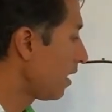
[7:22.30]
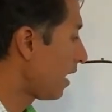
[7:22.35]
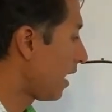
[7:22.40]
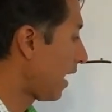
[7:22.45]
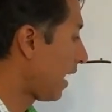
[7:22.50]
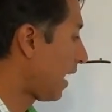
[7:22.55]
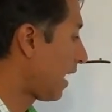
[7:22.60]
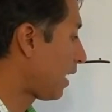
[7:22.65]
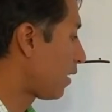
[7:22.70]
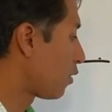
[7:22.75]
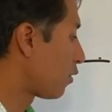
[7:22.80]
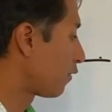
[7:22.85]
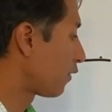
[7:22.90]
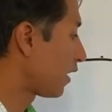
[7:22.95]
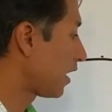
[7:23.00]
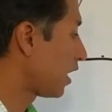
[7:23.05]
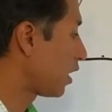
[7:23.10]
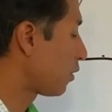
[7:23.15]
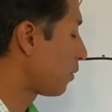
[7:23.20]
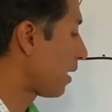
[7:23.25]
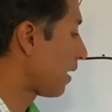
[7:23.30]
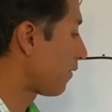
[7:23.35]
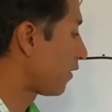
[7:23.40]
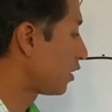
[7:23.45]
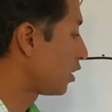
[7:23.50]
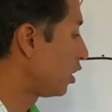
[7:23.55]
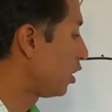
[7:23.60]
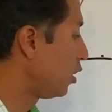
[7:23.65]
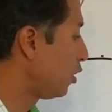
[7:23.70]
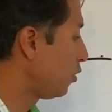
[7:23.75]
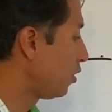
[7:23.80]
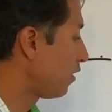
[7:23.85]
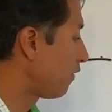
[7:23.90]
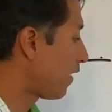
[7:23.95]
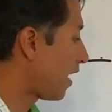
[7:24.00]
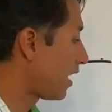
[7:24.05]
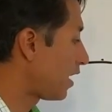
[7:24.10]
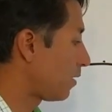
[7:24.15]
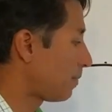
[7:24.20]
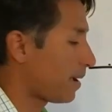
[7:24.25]
And over here we have a 2
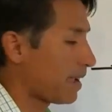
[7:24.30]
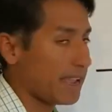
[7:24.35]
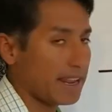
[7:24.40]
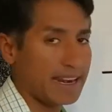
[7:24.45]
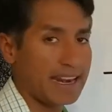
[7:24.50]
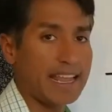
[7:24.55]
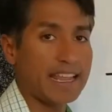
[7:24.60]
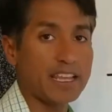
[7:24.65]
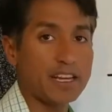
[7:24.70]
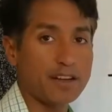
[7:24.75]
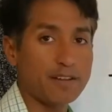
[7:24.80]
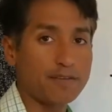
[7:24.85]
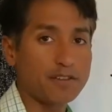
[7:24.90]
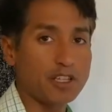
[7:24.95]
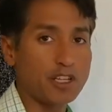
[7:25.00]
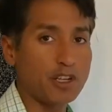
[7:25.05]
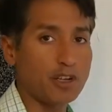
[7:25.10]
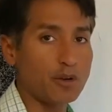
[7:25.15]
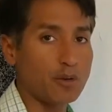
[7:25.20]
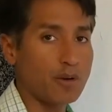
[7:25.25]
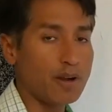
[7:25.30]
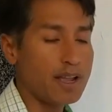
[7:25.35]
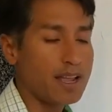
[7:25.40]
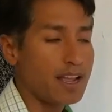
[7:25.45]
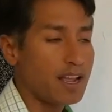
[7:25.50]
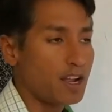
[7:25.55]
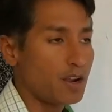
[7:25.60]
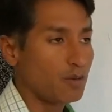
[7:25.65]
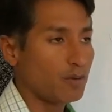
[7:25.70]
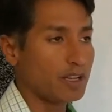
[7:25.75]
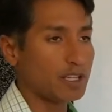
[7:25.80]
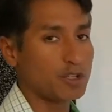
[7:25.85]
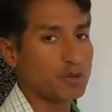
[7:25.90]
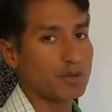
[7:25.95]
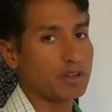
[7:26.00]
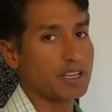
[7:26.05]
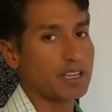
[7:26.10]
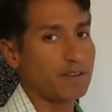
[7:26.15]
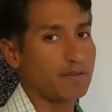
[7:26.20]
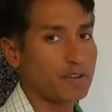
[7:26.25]
divided by a negative 2, which
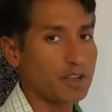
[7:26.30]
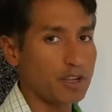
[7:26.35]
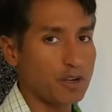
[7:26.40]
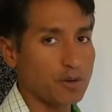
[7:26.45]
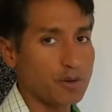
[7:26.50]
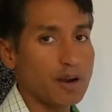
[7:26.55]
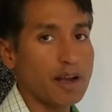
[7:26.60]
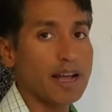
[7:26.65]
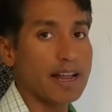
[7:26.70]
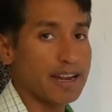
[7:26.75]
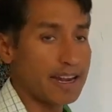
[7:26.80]
will give you a